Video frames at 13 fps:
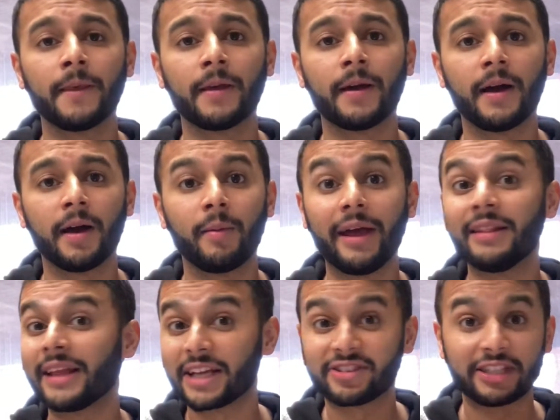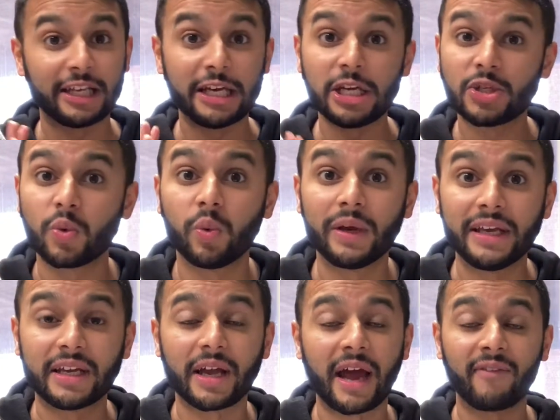Uh, and like I said, each
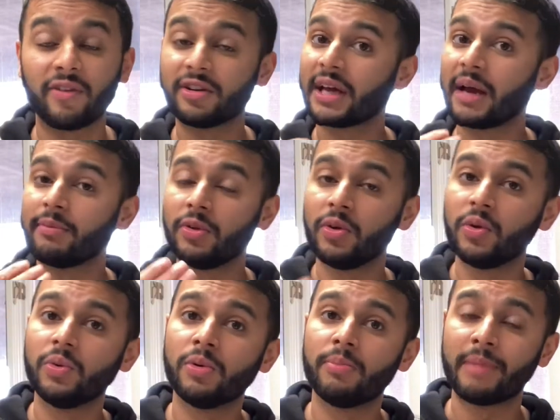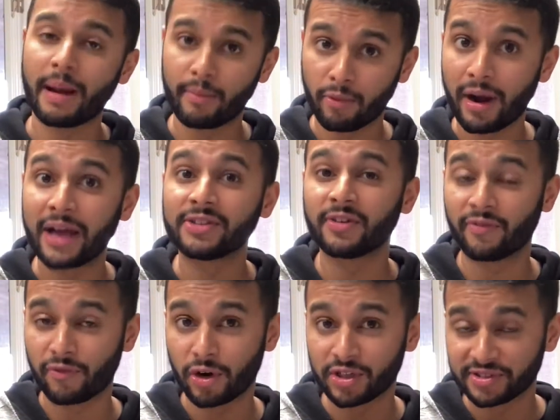week, every time you memorize a
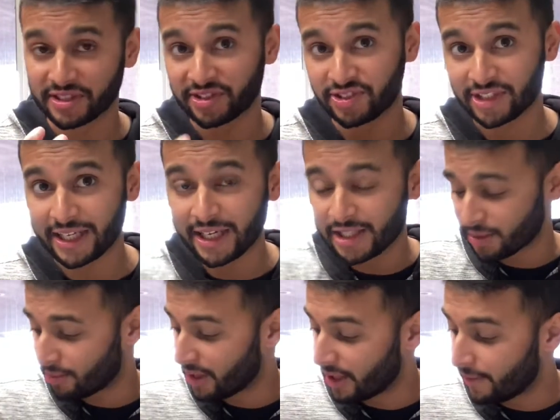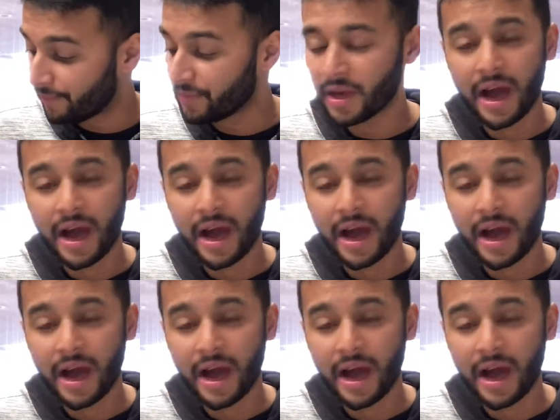verse and send it to me,